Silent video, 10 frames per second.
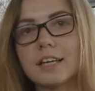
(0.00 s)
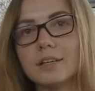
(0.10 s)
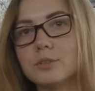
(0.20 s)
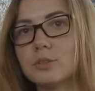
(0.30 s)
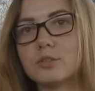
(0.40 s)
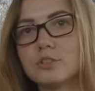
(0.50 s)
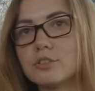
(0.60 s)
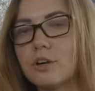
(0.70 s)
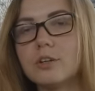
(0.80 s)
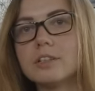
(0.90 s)
Uh, you could
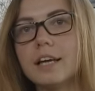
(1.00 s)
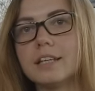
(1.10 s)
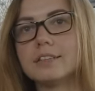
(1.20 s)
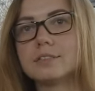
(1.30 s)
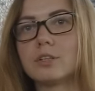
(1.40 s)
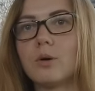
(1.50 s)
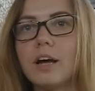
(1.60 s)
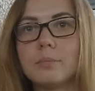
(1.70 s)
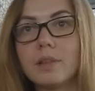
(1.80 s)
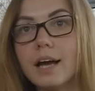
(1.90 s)
join, and so
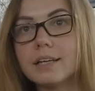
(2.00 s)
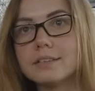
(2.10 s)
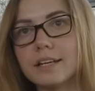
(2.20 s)
I applied.